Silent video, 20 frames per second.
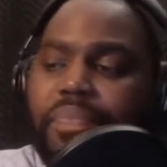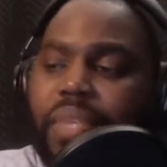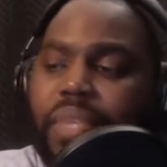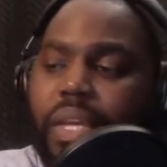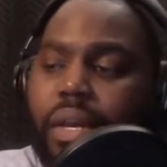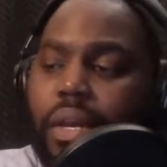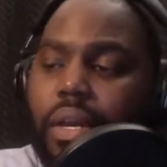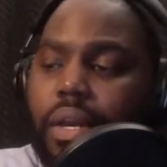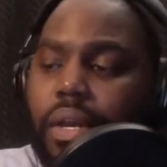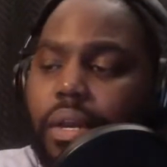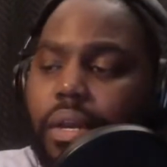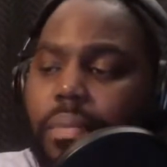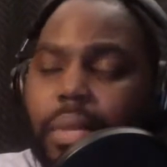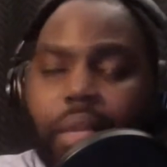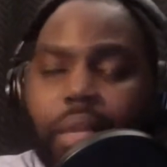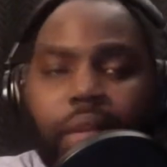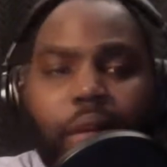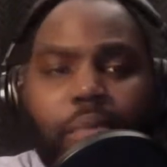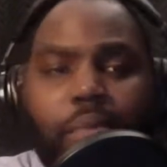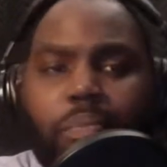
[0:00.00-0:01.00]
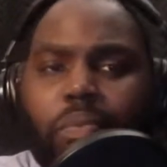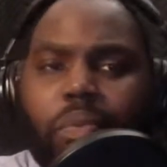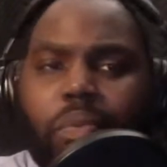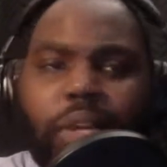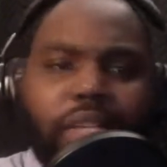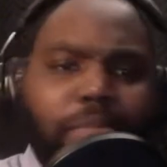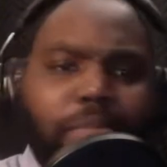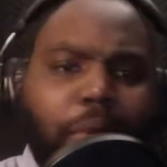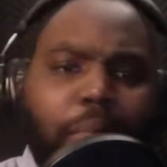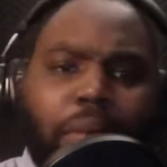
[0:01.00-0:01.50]
And Rick
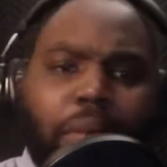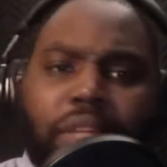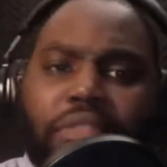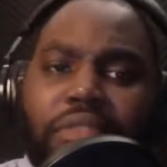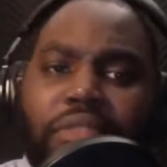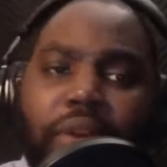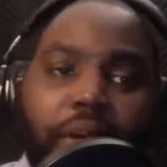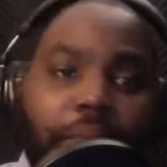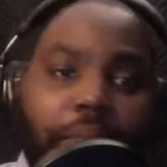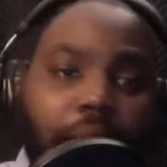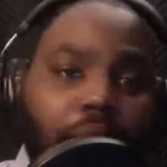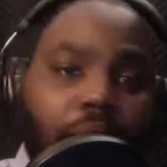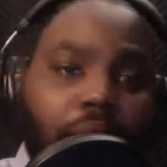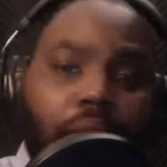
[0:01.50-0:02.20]
is my best friend, man.